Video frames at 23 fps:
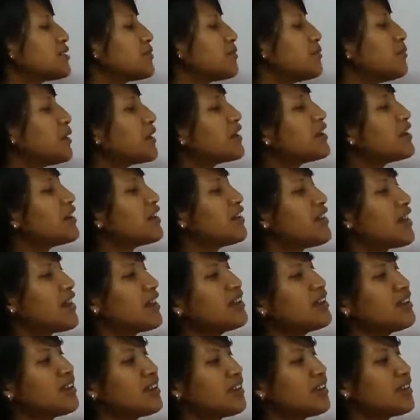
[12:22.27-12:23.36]
bigger than
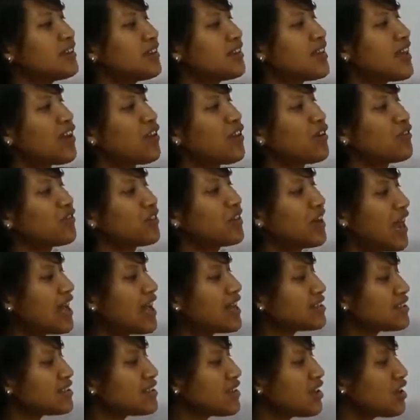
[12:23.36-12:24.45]
that of
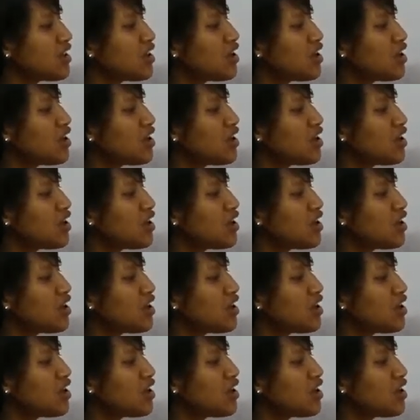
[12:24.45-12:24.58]
glass.